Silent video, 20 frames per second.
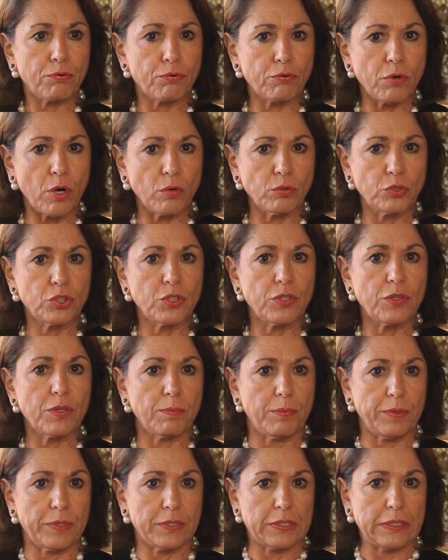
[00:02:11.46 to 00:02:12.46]
approach the
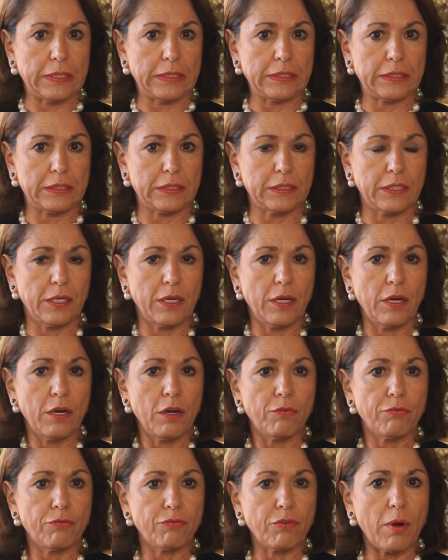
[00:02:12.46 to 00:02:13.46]
business
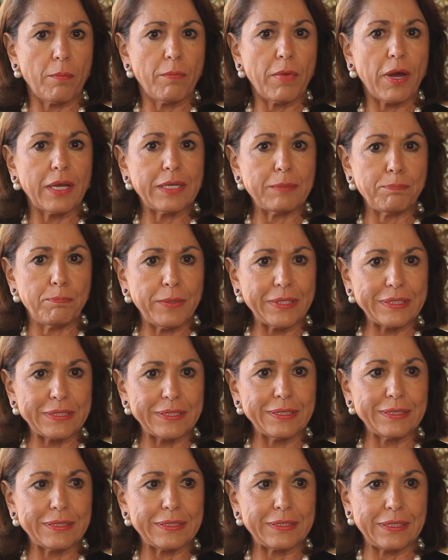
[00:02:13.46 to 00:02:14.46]
from a
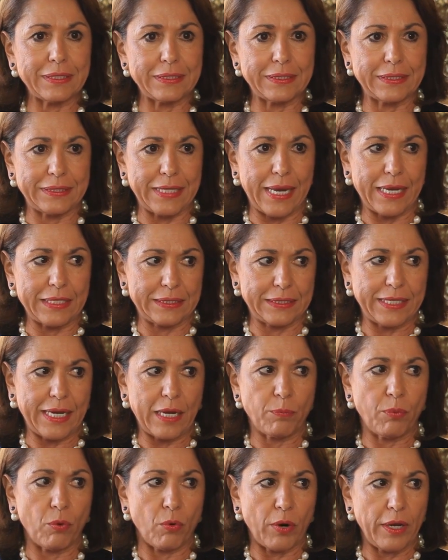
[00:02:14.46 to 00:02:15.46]
business
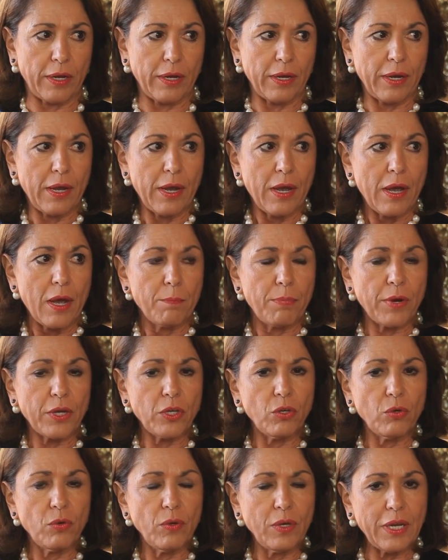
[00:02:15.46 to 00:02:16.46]
standpoint.
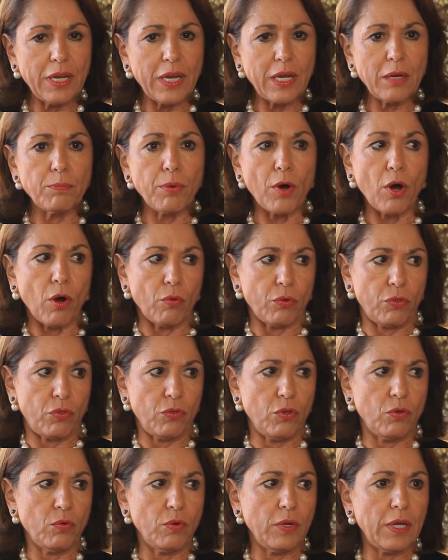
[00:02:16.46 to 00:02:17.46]
But you need both.
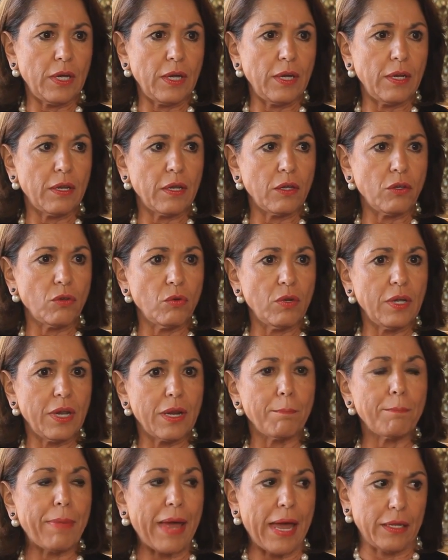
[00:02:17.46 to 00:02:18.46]
You need
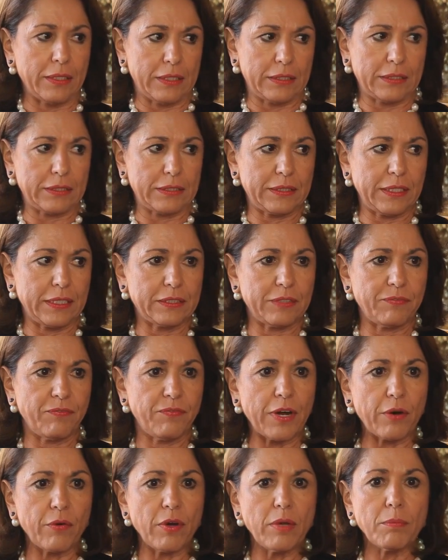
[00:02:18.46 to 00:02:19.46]
a balance. It's
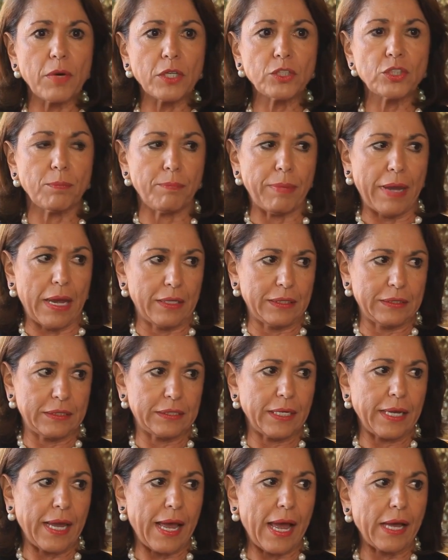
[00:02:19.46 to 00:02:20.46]
very much a
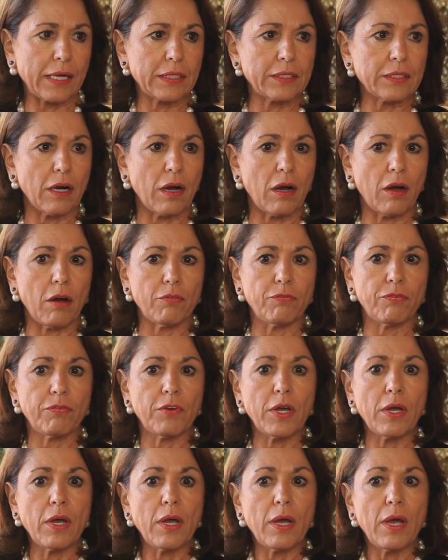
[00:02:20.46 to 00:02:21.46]
balancing act of
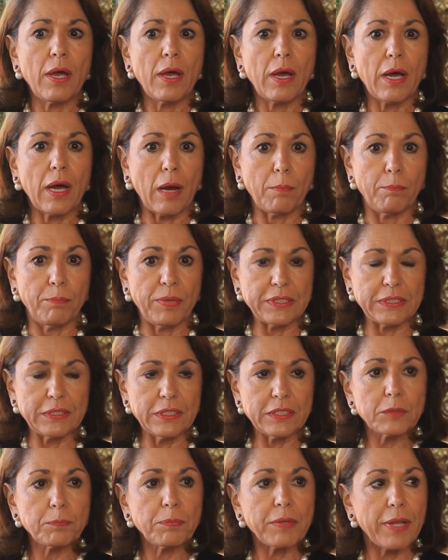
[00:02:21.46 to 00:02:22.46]
a
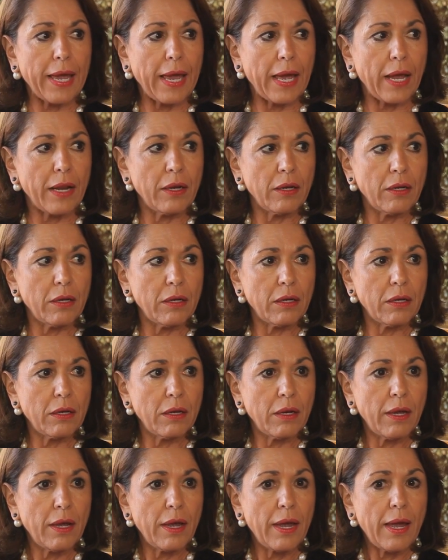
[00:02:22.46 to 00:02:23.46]
business plan,
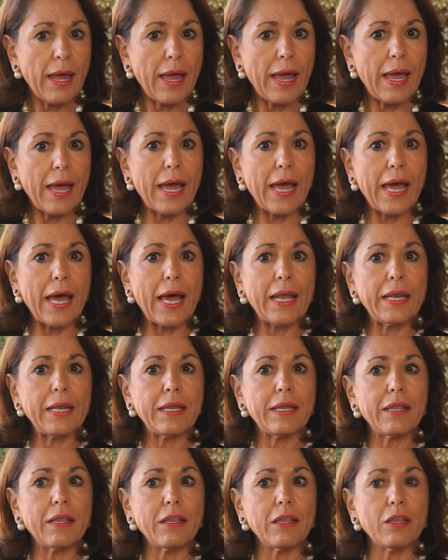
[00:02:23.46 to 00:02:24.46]
and
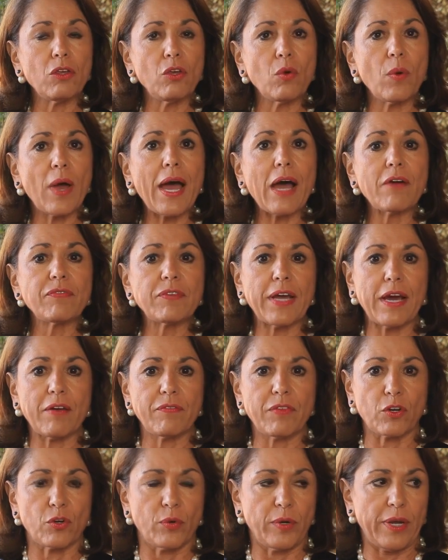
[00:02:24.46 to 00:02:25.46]
you have to
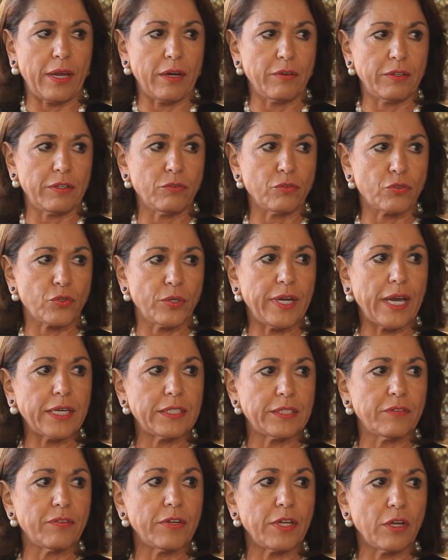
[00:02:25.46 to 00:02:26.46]
have the
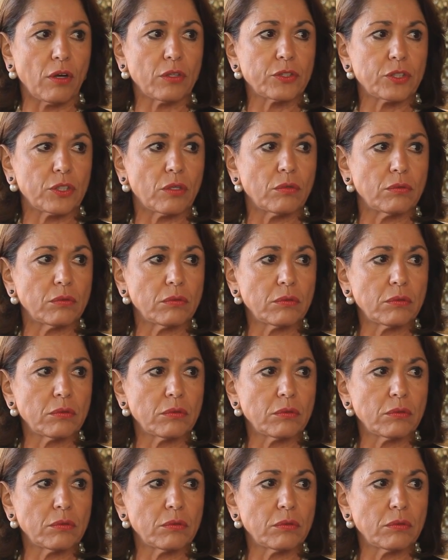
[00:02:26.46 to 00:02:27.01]
creativity also.